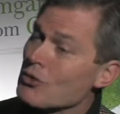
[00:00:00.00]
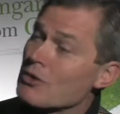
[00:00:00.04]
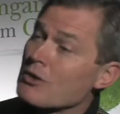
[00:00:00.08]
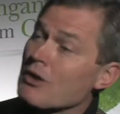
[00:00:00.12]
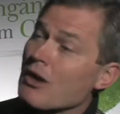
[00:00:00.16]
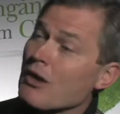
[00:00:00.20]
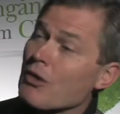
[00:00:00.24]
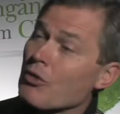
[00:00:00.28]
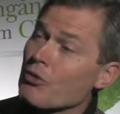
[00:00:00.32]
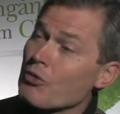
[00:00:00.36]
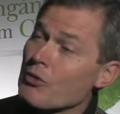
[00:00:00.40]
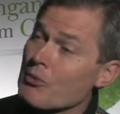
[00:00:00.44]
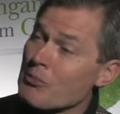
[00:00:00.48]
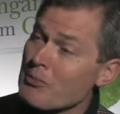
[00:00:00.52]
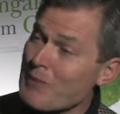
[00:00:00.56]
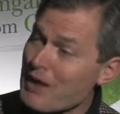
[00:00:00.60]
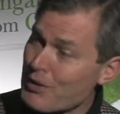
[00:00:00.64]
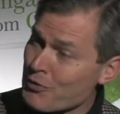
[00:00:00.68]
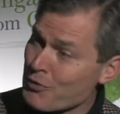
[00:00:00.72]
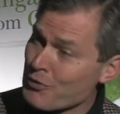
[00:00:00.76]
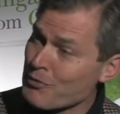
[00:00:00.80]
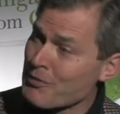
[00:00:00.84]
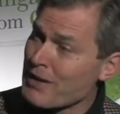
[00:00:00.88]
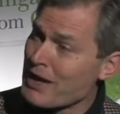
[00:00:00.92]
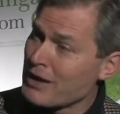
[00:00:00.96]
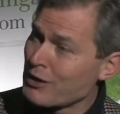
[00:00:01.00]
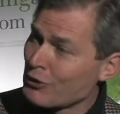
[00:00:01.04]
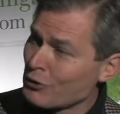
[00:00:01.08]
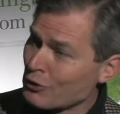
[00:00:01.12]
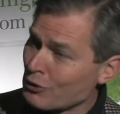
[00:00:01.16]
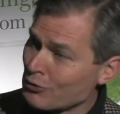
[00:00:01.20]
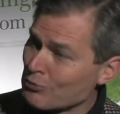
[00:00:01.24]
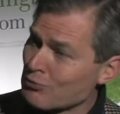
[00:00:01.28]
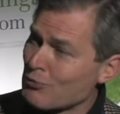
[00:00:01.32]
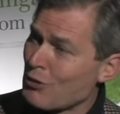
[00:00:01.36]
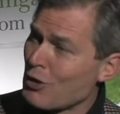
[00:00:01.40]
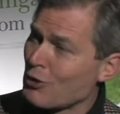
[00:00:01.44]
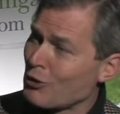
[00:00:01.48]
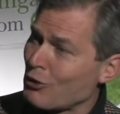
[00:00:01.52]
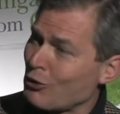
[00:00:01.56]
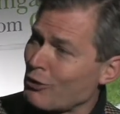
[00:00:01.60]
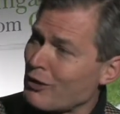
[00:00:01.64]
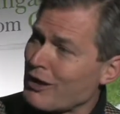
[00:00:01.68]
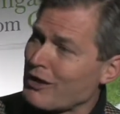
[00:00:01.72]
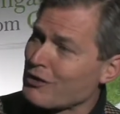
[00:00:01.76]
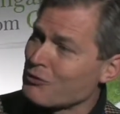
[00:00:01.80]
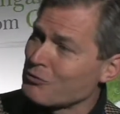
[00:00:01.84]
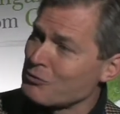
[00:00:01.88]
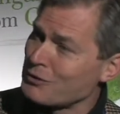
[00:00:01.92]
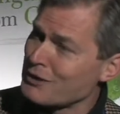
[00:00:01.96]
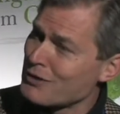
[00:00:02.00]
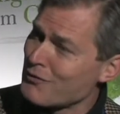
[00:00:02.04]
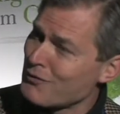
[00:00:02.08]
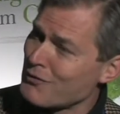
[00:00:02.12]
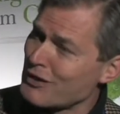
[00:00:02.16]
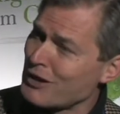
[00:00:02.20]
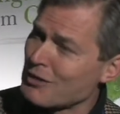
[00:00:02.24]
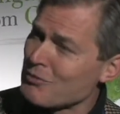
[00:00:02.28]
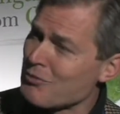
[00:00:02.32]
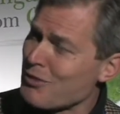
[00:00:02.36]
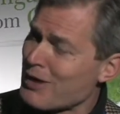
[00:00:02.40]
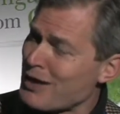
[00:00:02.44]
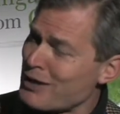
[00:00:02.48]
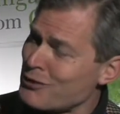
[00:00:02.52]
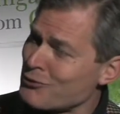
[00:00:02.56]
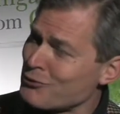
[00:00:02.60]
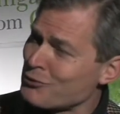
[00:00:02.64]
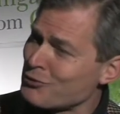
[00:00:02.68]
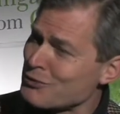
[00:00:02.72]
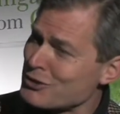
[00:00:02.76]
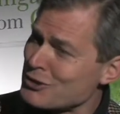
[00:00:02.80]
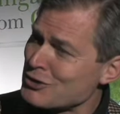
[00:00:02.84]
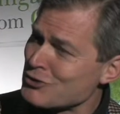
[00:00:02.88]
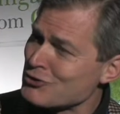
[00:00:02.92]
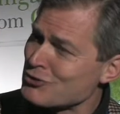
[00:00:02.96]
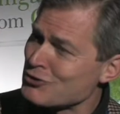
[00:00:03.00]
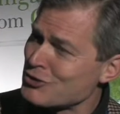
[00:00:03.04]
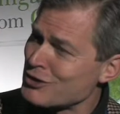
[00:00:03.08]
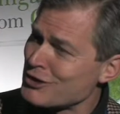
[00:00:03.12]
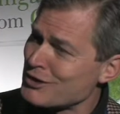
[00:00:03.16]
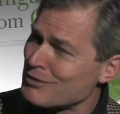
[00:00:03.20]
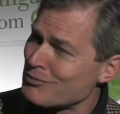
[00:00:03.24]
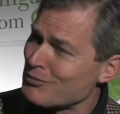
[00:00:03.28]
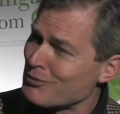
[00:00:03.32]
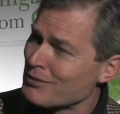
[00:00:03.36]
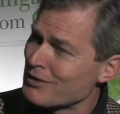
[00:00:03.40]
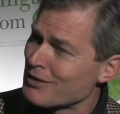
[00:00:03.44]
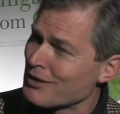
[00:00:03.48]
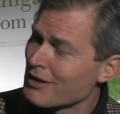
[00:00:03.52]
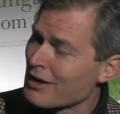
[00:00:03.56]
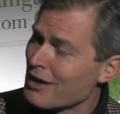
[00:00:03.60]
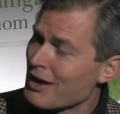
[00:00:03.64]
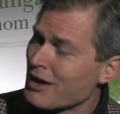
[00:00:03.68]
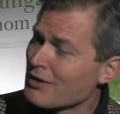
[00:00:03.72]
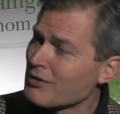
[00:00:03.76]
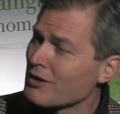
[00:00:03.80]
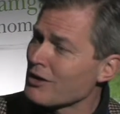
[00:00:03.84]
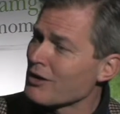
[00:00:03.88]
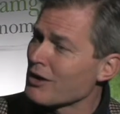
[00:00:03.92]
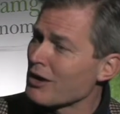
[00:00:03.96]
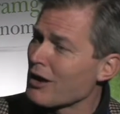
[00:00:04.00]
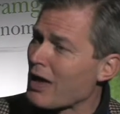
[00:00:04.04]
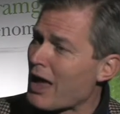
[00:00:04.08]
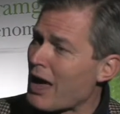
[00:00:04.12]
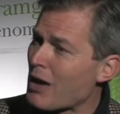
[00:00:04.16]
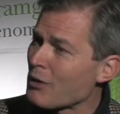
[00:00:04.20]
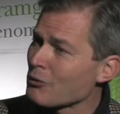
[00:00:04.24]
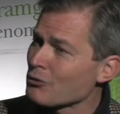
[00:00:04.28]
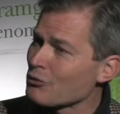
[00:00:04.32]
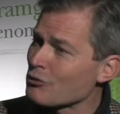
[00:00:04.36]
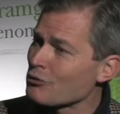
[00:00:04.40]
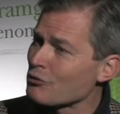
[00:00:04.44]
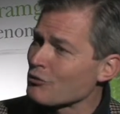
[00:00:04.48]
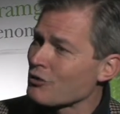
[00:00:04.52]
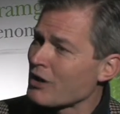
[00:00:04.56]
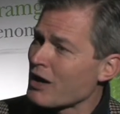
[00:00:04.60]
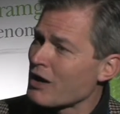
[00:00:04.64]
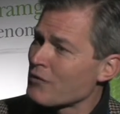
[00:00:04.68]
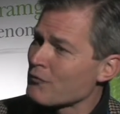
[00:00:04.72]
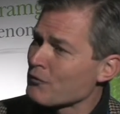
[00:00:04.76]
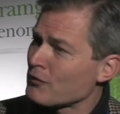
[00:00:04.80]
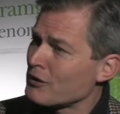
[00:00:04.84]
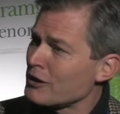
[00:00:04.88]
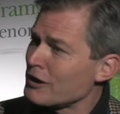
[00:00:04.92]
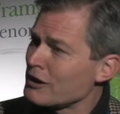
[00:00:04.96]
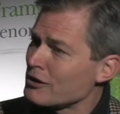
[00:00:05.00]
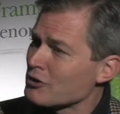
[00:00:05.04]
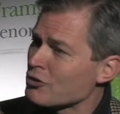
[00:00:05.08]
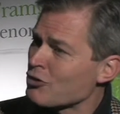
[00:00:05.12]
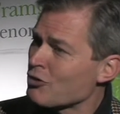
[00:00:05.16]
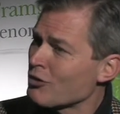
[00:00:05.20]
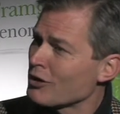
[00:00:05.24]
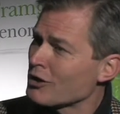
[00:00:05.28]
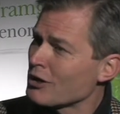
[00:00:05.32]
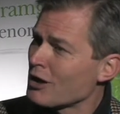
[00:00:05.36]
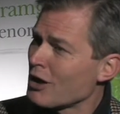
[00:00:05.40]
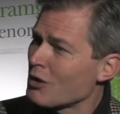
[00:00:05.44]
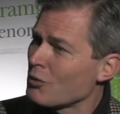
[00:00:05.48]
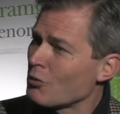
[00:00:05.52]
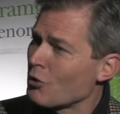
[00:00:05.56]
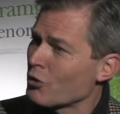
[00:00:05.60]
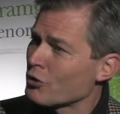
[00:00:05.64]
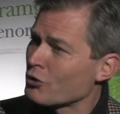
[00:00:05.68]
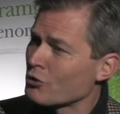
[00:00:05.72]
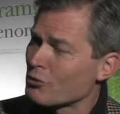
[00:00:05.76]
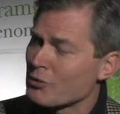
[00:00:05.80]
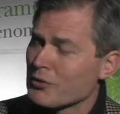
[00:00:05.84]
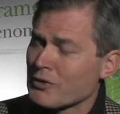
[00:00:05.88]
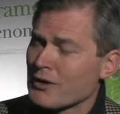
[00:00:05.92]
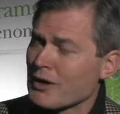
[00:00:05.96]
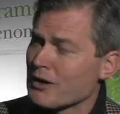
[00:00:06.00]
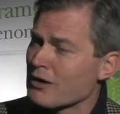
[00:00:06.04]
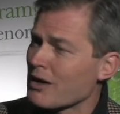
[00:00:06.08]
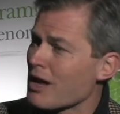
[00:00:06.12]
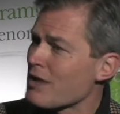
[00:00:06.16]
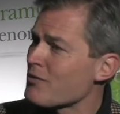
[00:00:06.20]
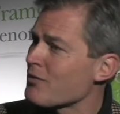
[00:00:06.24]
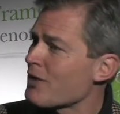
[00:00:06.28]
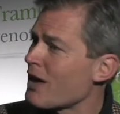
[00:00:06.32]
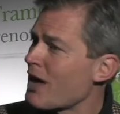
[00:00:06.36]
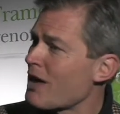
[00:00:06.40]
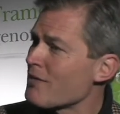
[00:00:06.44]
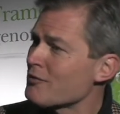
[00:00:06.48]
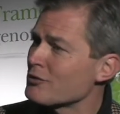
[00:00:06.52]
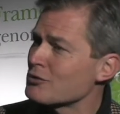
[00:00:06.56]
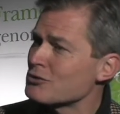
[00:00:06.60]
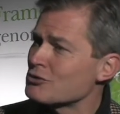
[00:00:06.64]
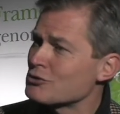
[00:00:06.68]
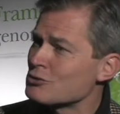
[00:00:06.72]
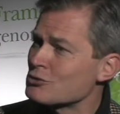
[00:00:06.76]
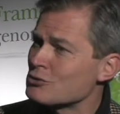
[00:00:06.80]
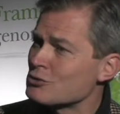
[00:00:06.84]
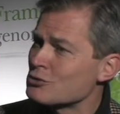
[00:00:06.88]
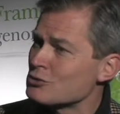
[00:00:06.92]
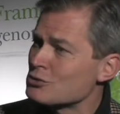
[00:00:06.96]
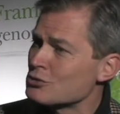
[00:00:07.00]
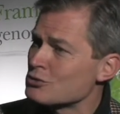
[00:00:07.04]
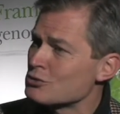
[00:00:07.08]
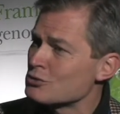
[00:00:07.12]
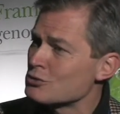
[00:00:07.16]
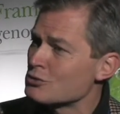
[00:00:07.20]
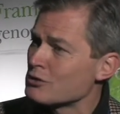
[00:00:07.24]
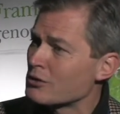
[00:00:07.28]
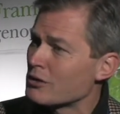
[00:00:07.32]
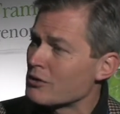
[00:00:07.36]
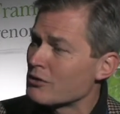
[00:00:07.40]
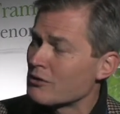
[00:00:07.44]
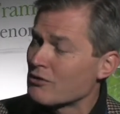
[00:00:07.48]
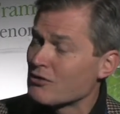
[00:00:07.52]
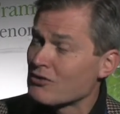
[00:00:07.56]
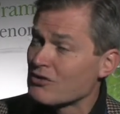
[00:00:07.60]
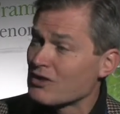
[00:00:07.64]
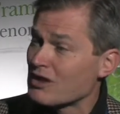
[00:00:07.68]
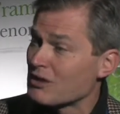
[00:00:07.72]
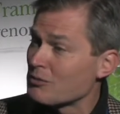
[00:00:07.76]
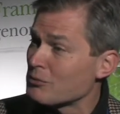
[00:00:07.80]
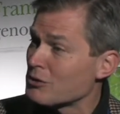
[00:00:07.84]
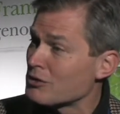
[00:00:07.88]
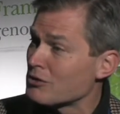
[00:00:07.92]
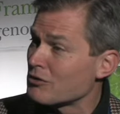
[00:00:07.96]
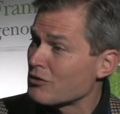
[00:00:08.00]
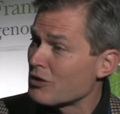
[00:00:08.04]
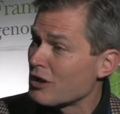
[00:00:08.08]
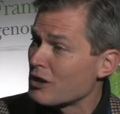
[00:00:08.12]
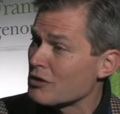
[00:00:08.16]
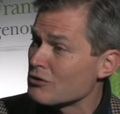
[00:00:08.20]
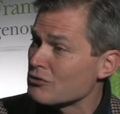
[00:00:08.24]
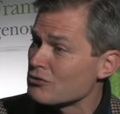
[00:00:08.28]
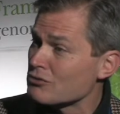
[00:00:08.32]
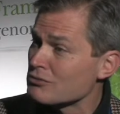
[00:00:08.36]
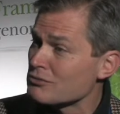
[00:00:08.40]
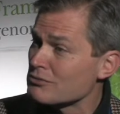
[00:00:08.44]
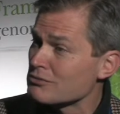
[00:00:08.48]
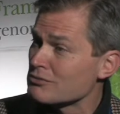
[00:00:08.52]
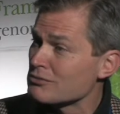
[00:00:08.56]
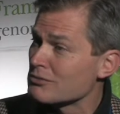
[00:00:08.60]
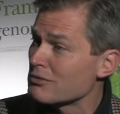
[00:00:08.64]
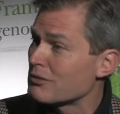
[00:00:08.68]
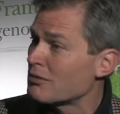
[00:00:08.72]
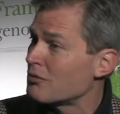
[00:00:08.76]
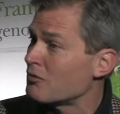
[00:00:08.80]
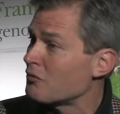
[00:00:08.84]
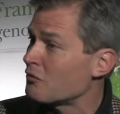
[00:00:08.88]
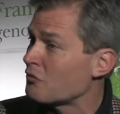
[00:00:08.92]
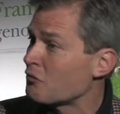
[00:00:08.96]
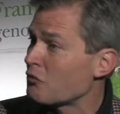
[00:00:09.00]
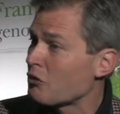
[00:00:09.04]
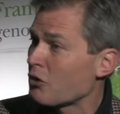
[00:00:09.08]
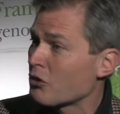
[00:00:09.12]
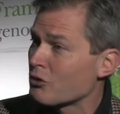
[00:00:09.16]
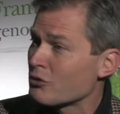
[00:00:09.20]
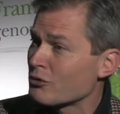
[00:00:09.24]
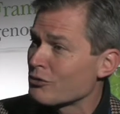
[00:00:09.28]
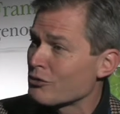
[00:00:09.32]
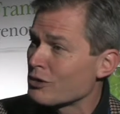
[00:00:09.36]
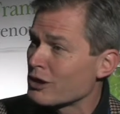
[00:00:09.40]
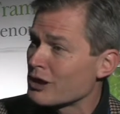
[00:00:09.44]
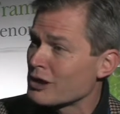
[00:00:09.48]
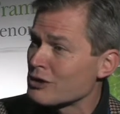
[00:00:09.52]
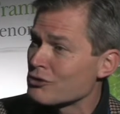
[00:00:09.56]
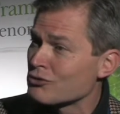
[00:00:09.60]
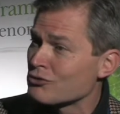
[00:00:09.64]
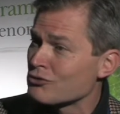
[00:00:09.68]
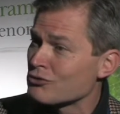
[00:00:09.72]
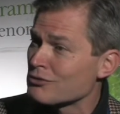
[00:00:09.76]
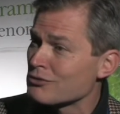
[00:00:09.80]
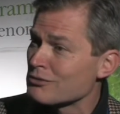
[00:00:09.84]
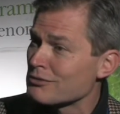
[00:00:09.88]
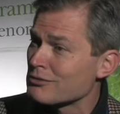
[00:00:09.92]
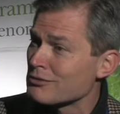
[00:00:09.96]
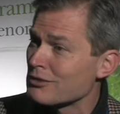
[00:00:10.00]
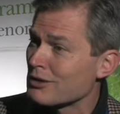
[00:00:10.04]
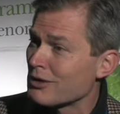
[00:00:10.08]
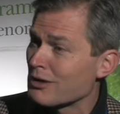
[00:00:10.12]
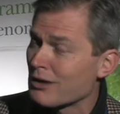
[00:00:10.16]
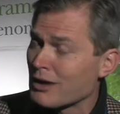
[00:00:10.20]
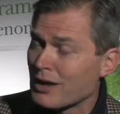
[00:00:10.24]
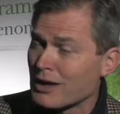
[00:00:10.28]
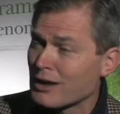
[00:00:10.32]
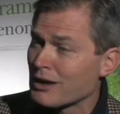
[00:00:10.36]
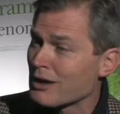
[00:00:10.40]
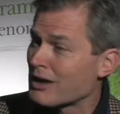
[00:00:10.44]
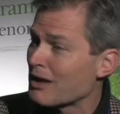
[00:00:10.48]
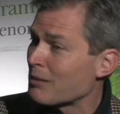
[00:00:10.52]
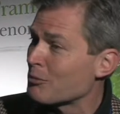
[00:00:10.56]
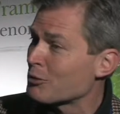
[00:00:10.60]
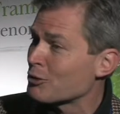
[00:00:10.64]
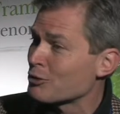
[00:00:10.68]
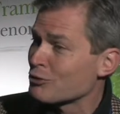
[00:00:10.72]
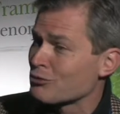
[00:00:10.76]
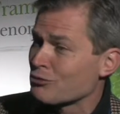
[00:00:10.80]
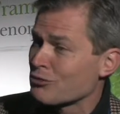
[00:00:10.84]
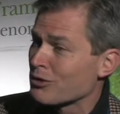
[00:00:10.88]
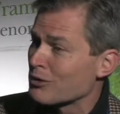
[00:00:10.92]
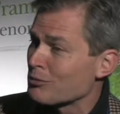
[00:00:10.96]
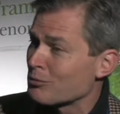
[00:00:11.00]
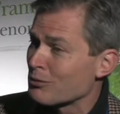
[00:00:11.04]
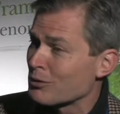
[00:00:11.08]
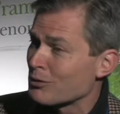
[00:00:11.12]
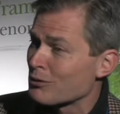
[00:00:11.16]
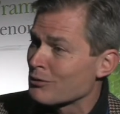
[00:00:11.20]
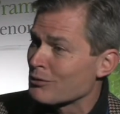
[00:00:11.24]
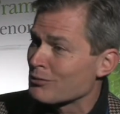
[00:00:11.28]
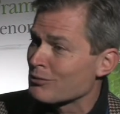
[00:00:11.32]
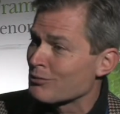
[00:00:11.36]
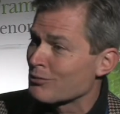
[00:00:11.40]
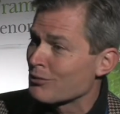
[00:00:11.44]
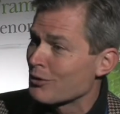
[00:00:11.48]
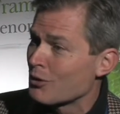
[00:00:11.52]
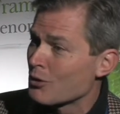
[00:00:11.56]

Now, the mathematical model has been developed by a Swedish team, and that allows us to have clean drinking water without ever having to do sedimentation, flocculation, and chemical treatment.